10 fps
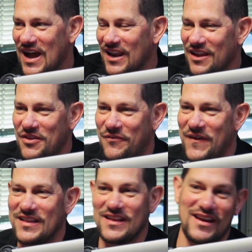I love the
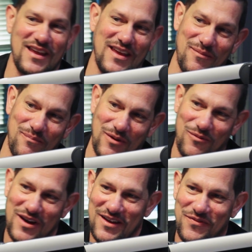fact that I can get my
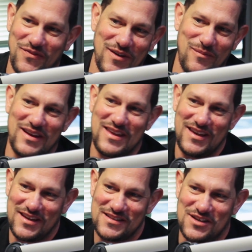wife and my
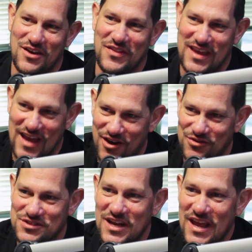kids on the
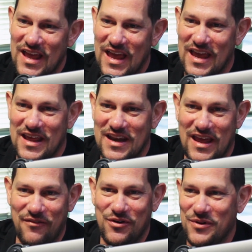couch, and
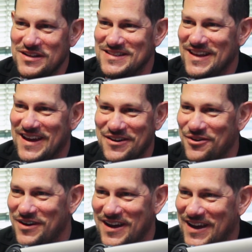every Wednesday I
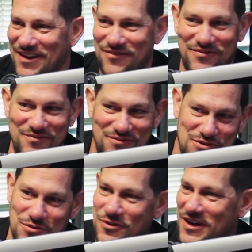know I have
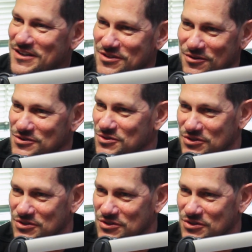two great shows